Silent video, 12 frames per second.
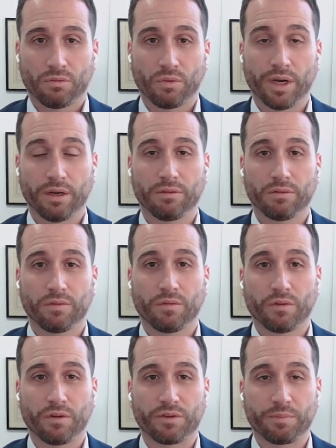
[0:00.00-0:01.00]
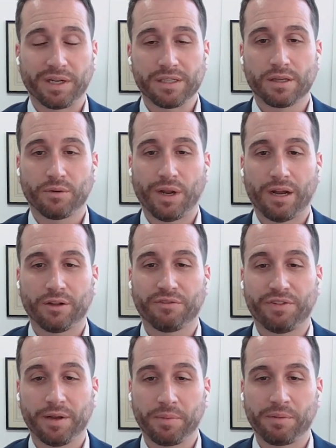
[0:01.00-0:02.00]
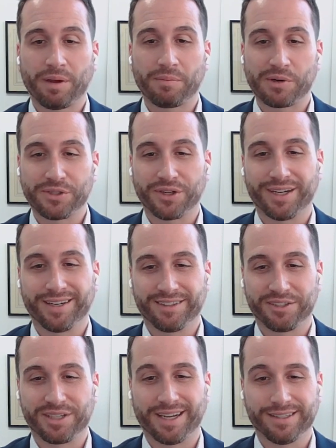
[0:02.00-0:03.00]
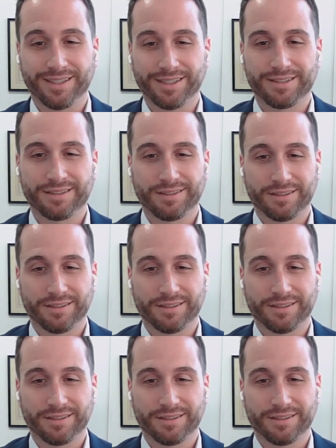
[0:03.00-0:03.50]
Well, it depends on how the family members are getting those assets.